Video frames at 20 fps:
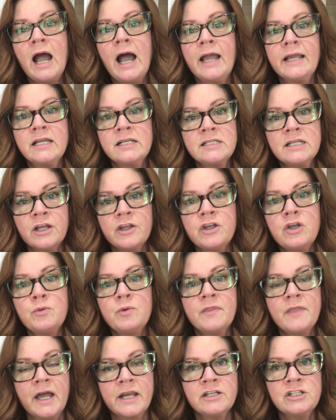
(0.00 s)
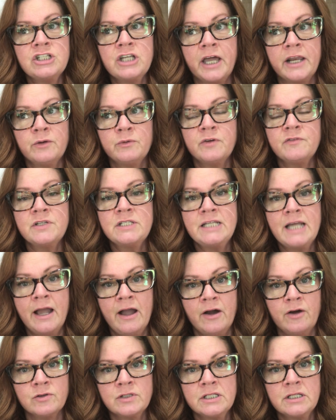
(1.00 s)
I can tell you without a shadow of a
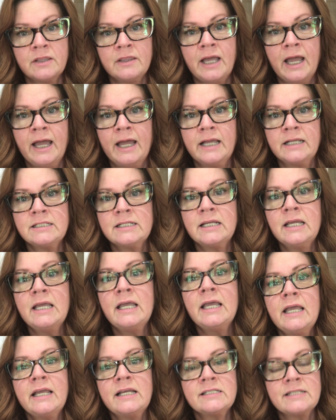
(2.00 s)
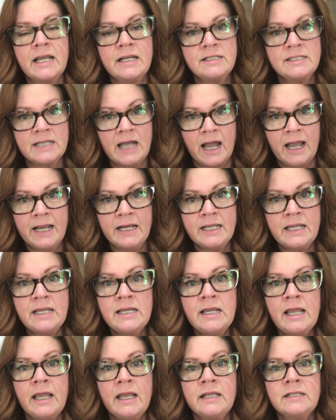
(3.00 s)
doubt that his
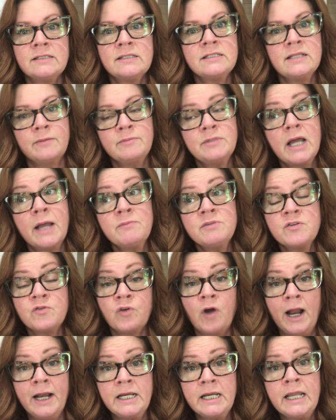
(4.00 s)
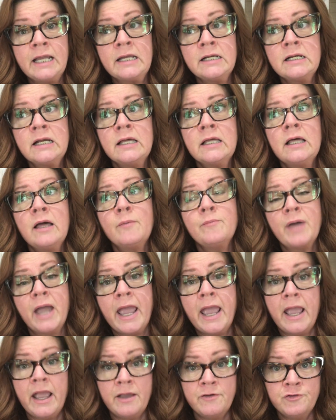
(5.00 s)
anxiety and sometimes frightening
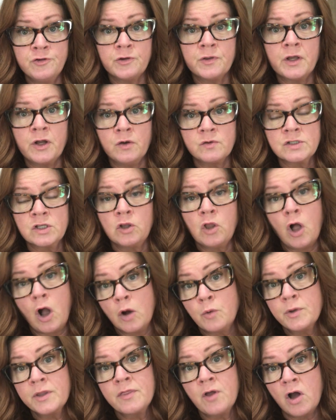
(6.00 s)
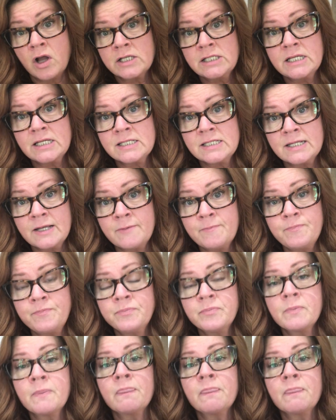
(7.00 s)
behavior that goes along with autism,